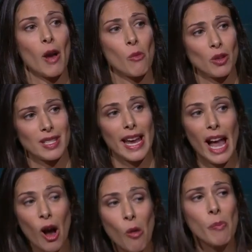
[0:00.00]
want to
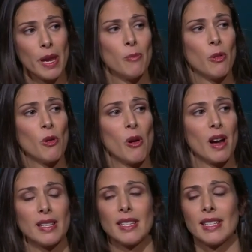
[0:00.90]
help people
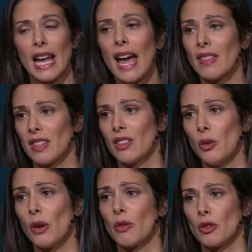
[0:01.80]
understand this
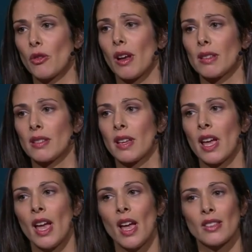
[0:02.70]
new era of trust
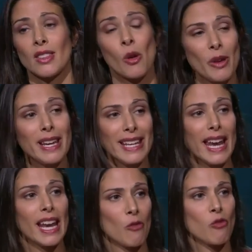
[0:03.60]
so that we can
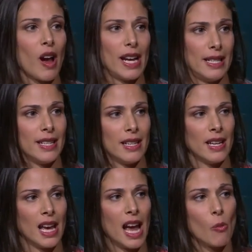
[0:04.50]
get it right
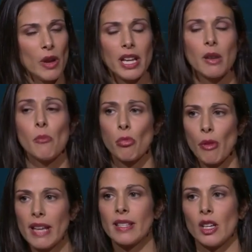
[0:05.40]
and we can
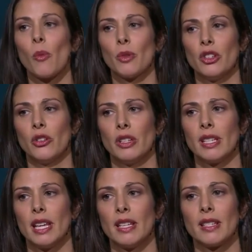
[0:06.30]
embrace the
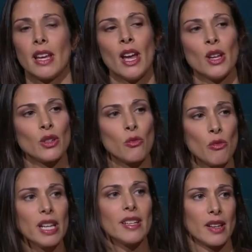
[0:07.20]
opportunities to
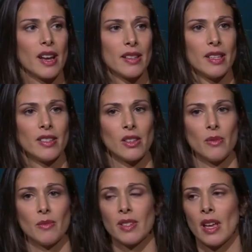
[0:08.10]
redesign
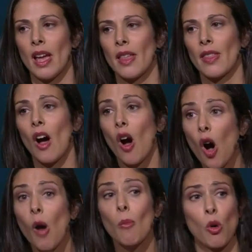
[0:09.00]
systems that
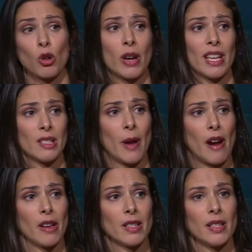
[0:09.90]
are more
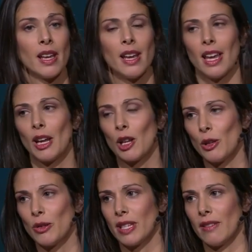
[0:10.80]
transparent,
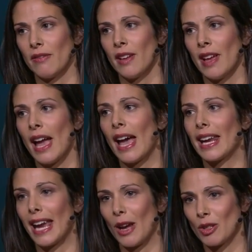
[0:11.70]
inclusive, and
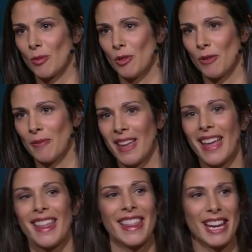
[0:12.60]
accountable.
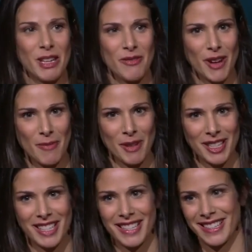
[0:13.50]
Thank you very much.